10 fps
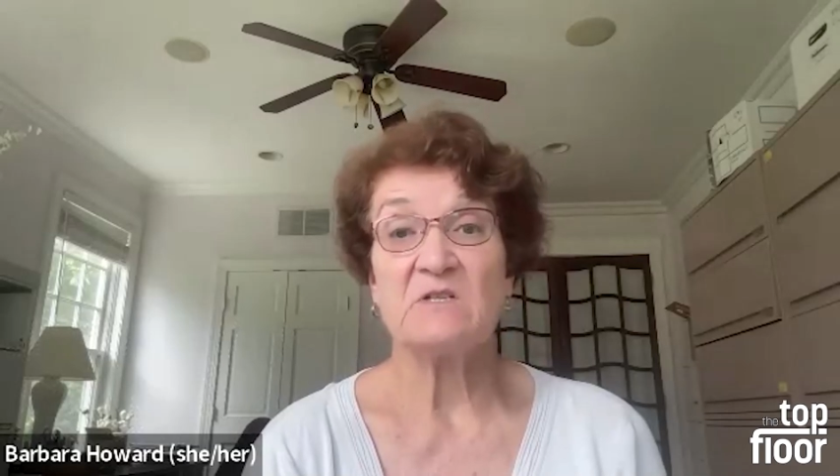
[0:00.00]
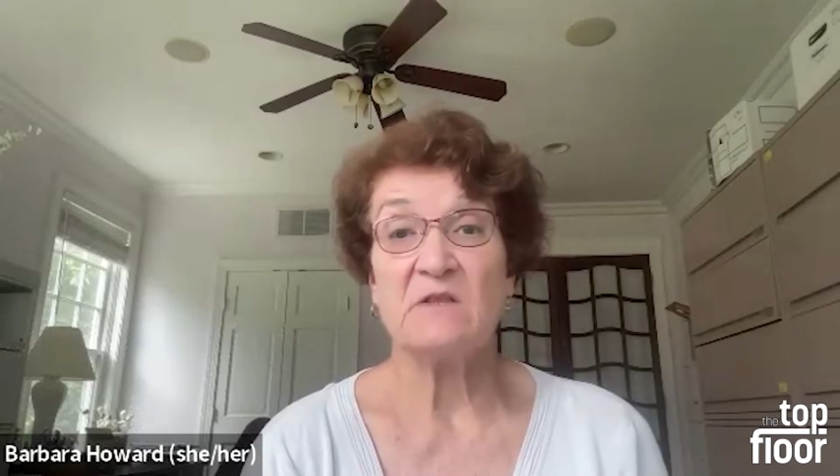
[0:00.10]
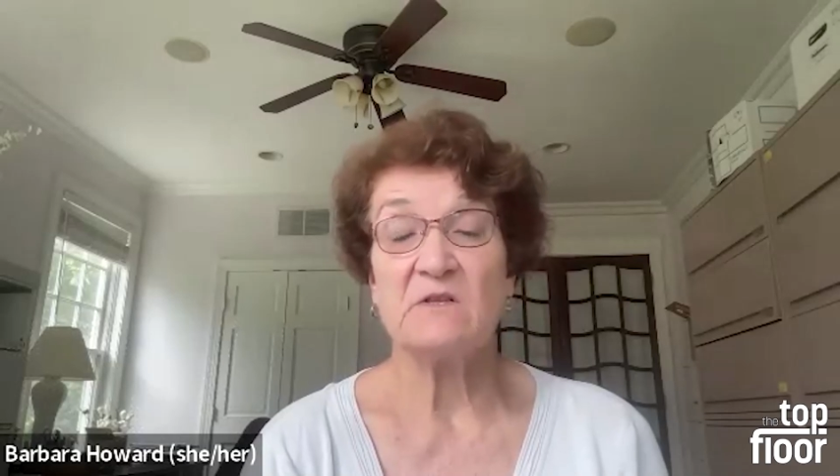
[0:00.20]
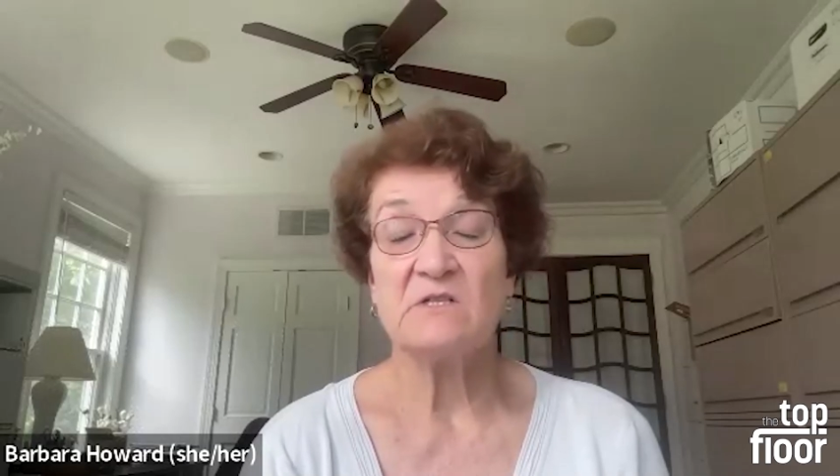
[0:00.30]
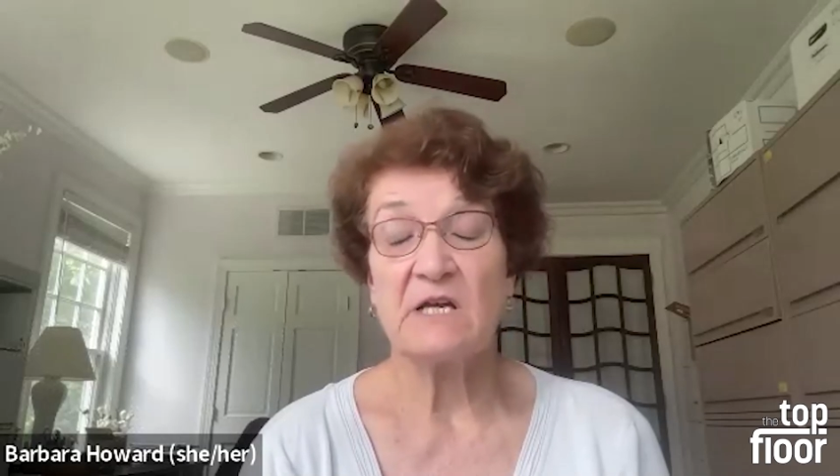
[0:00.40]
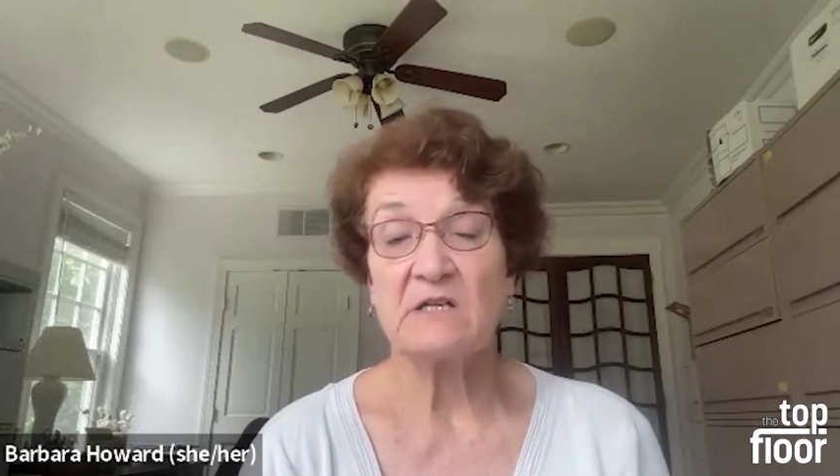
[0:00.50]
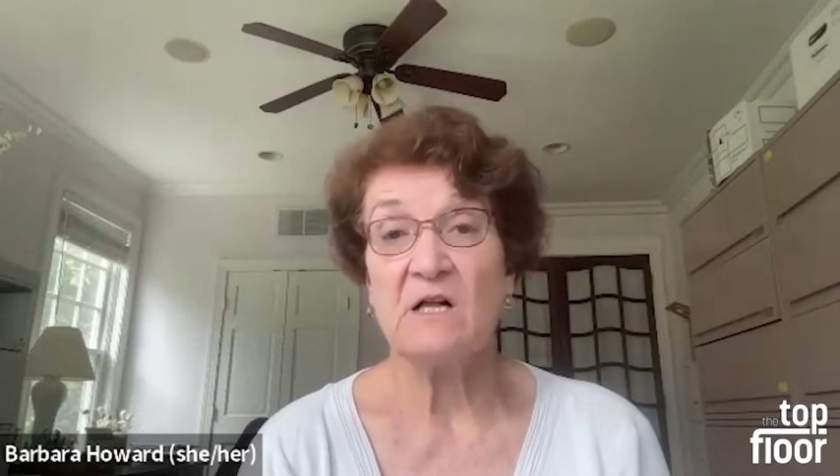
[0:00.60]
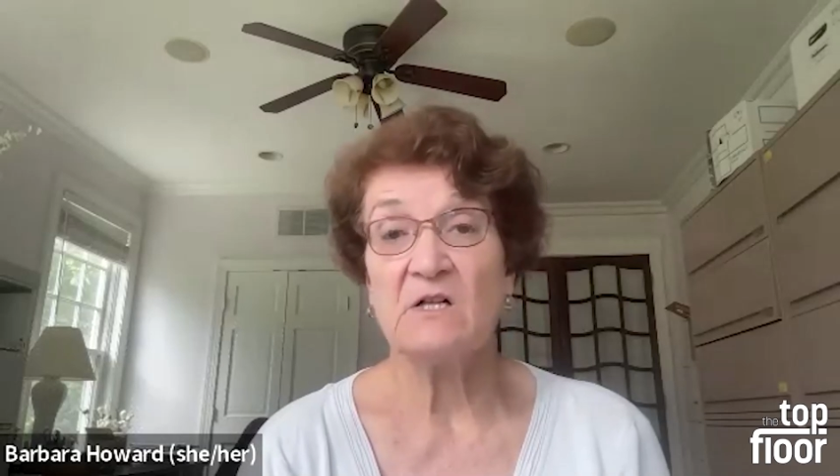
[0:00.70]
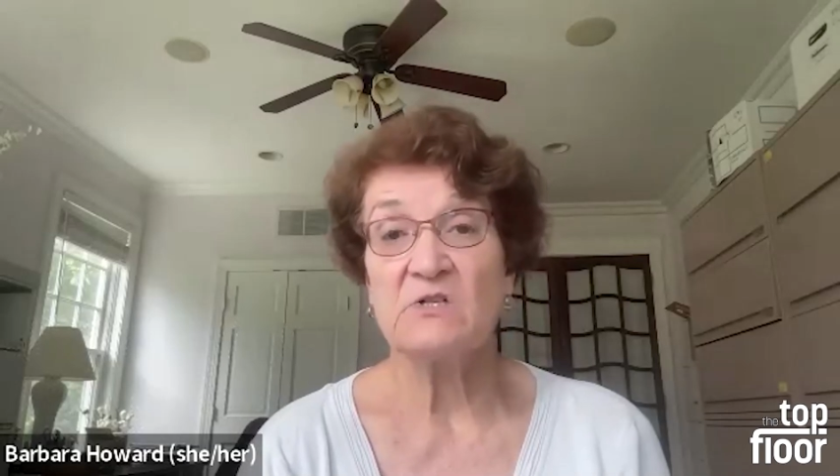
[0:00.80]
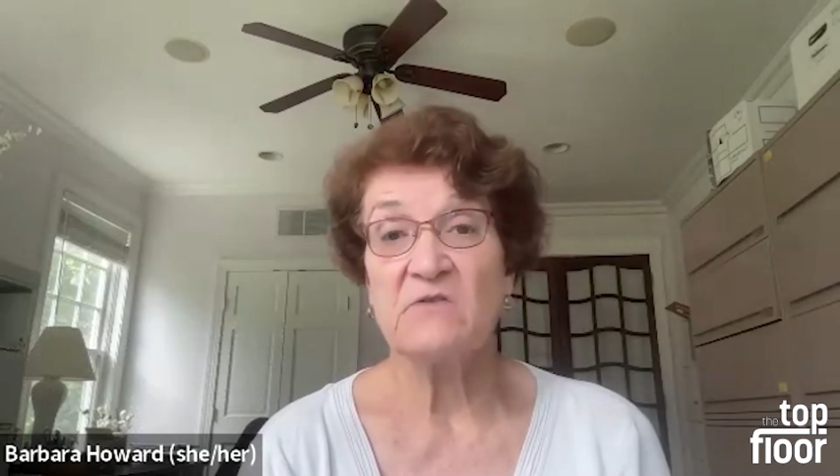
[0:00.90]
And the
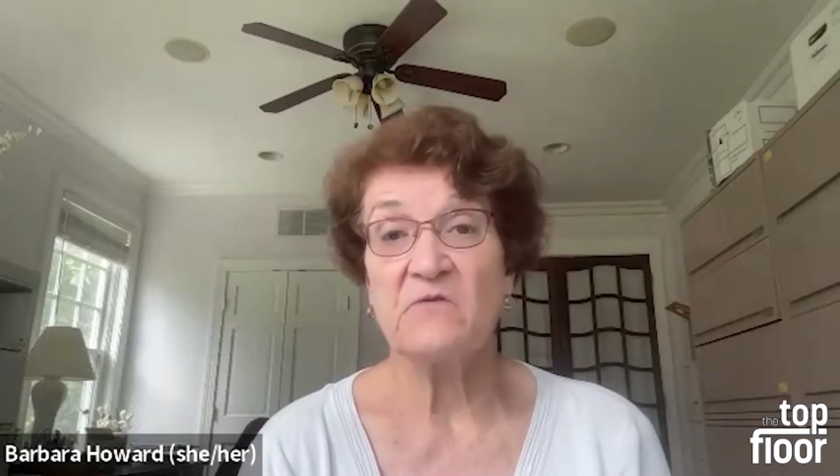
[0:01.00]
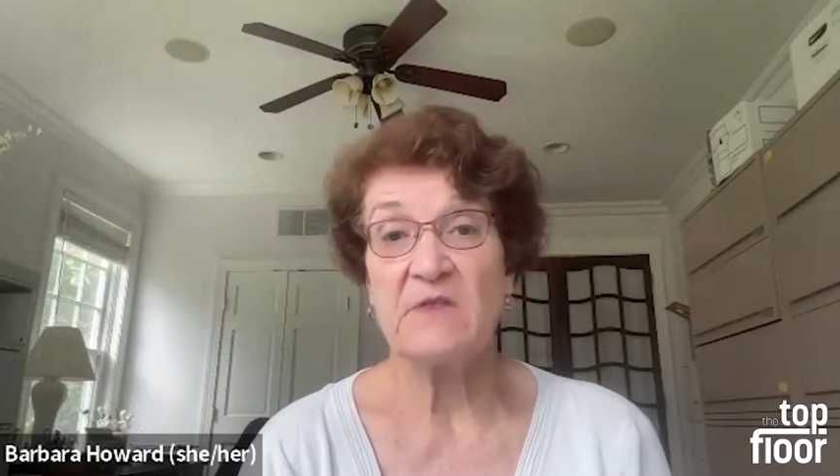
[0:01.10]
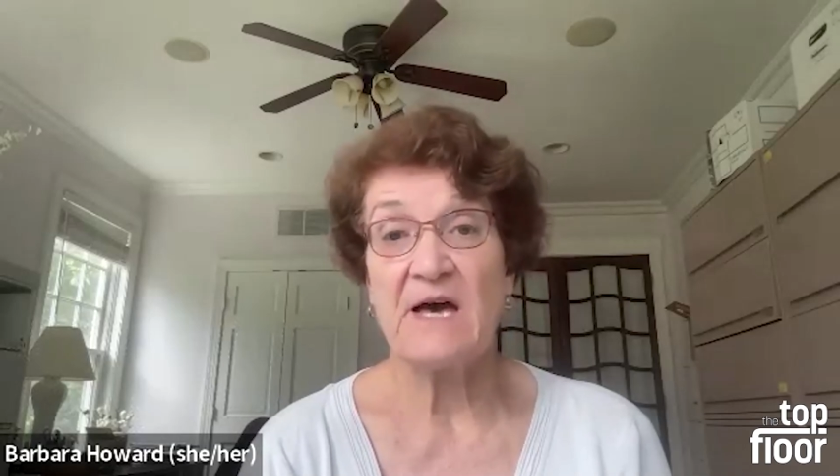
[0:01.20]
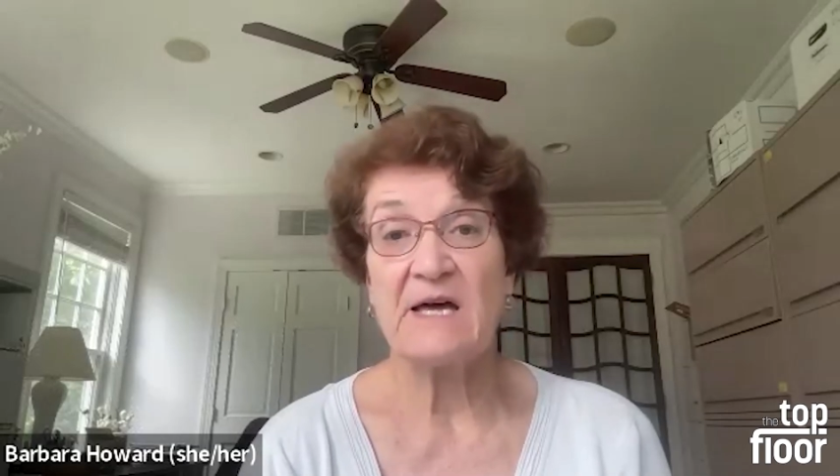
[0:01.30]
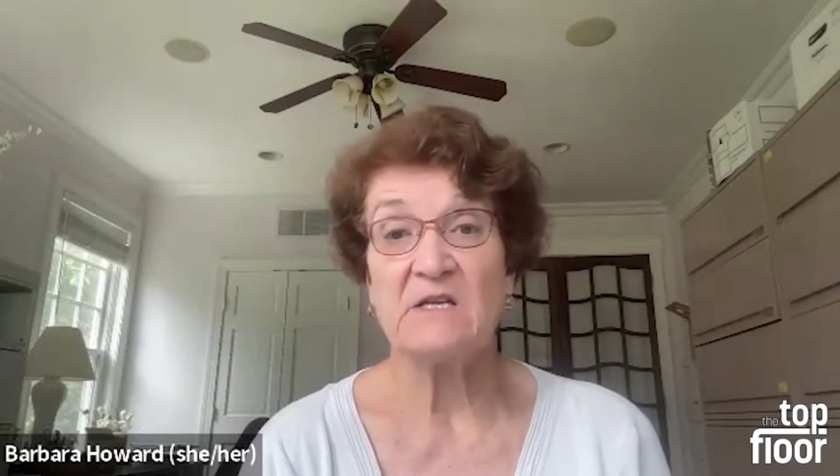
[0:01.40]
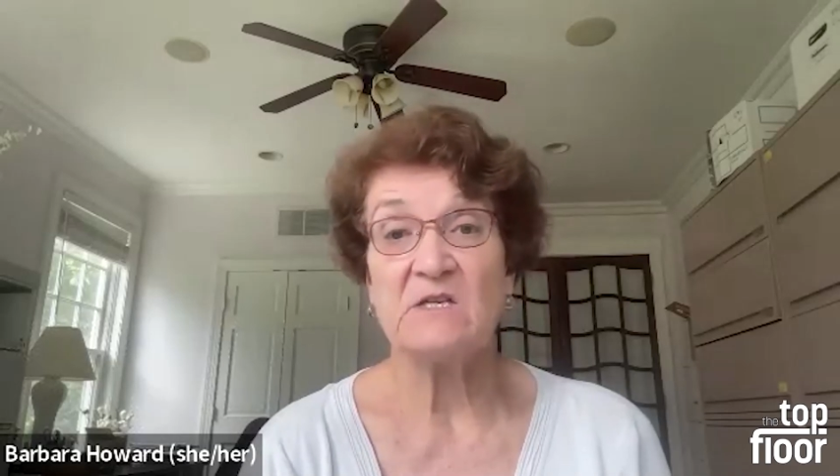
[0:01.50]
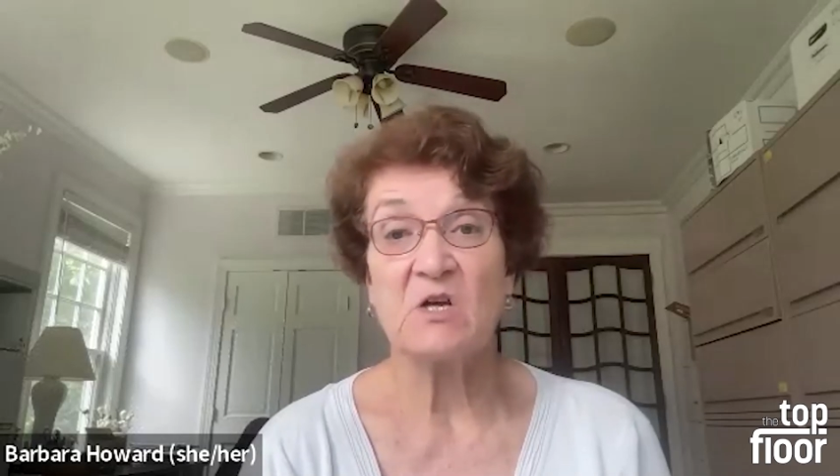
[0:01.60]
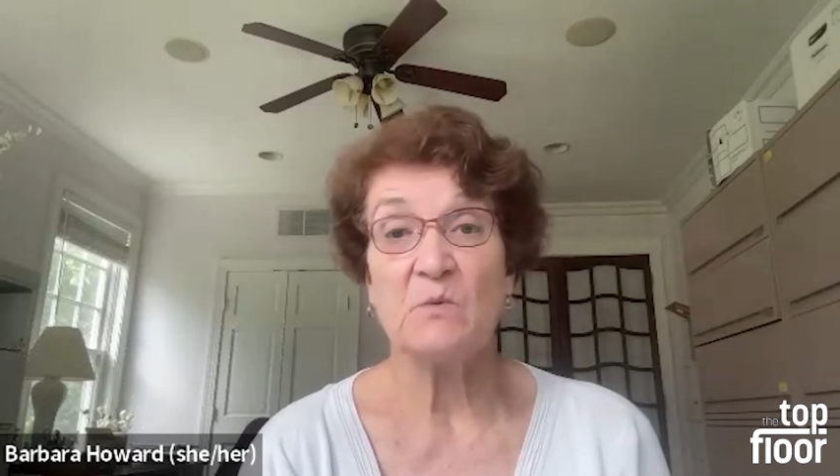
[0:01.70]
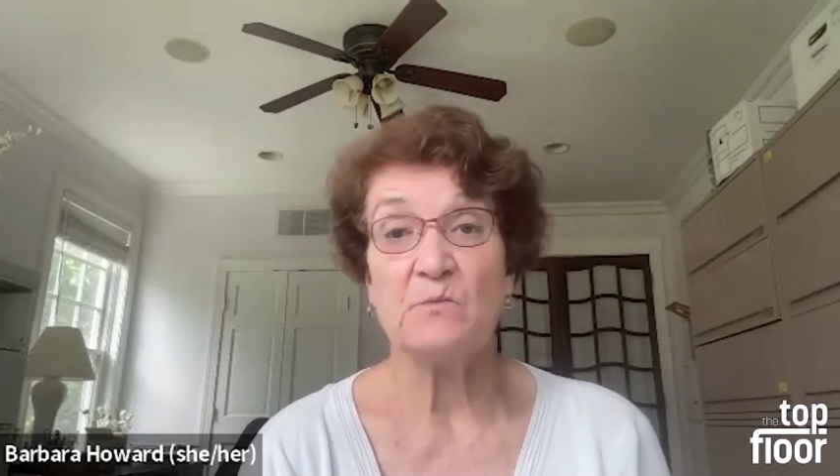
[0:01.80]
technology for that is